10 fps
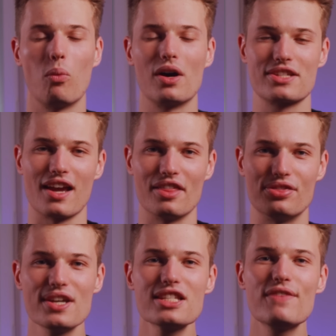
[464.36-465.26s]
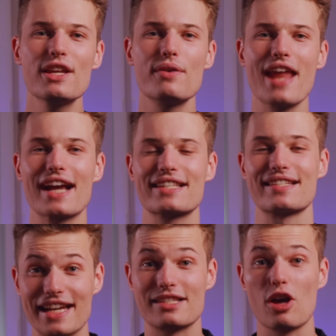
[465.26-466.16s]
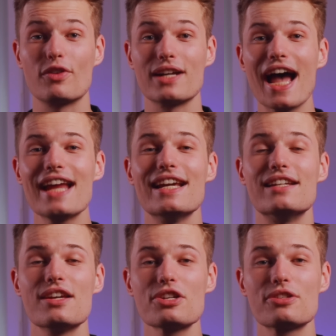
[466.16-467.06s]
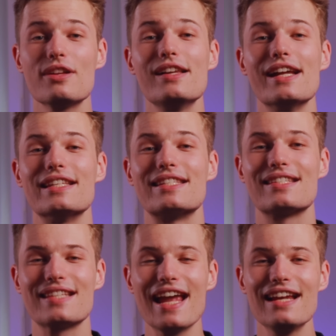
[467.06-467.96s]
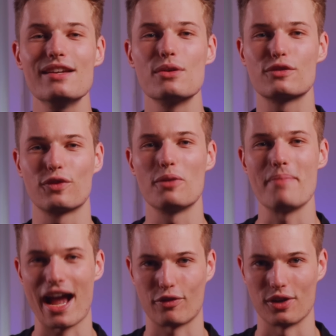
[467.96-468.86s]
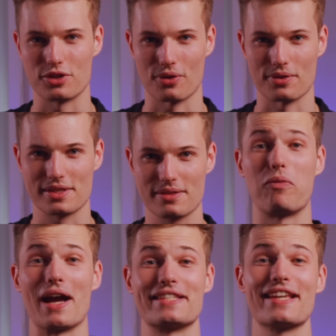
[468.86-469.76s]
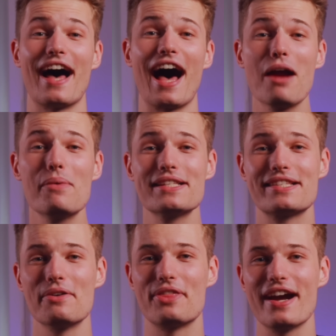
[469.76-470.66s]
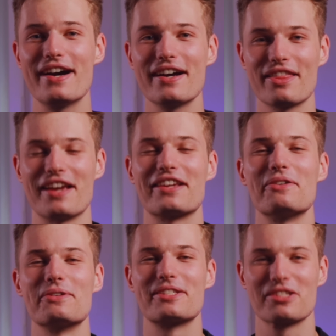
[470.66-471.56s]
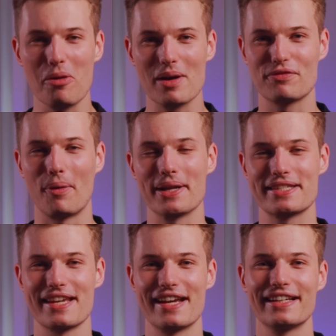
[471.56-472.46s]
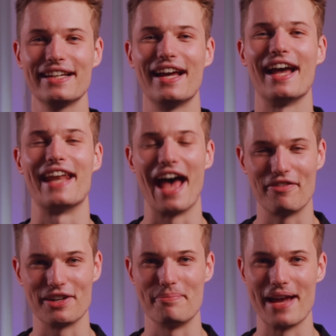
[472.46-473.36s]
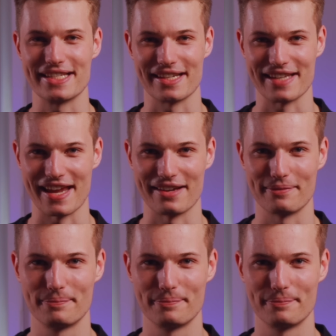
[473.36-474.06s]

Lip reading: watch this video next and discover 9 additional insanely useful Mac features. Alright, I will see you there. Thank you so much for watching and have an amazing day.